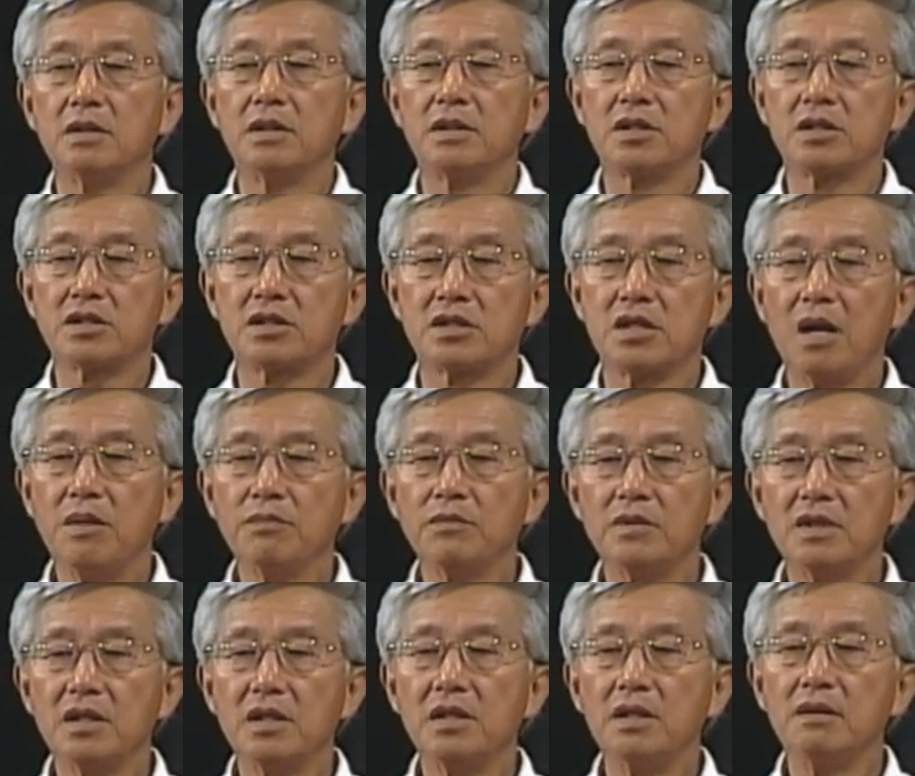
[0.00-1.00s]

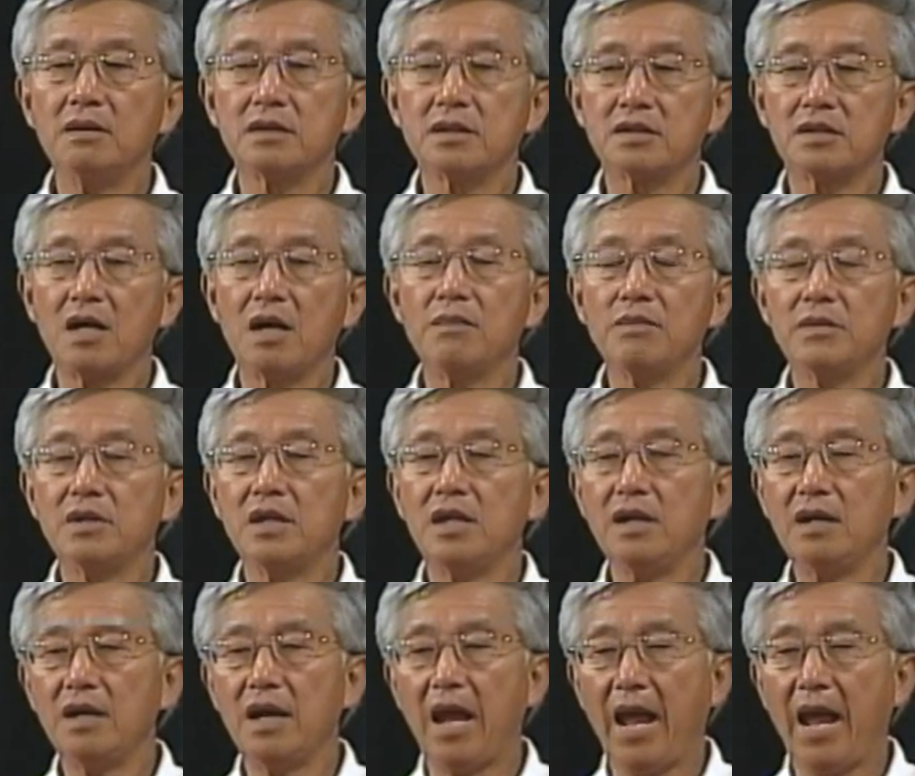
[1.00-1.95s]
something, something,